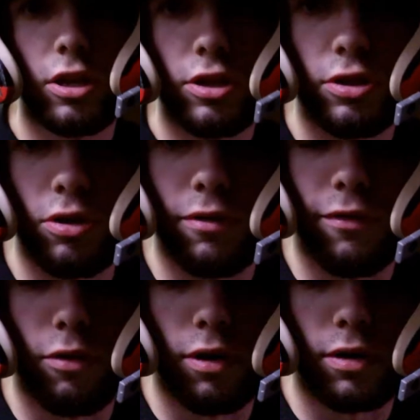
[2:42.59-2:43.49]
So
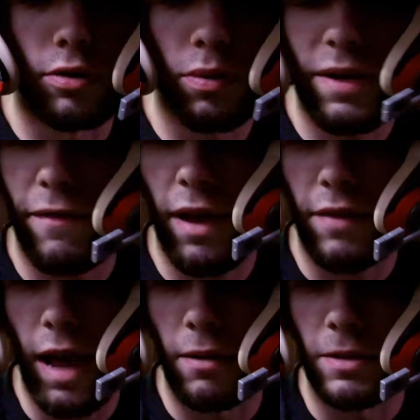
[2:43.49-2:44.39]
for
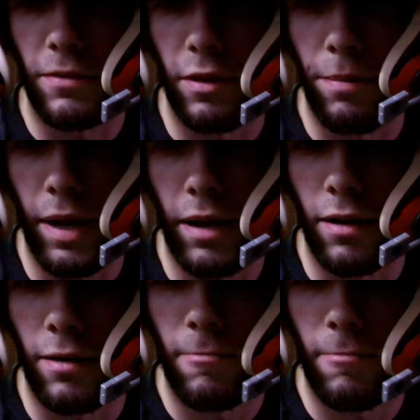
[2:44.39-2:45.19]
$25 for the pair,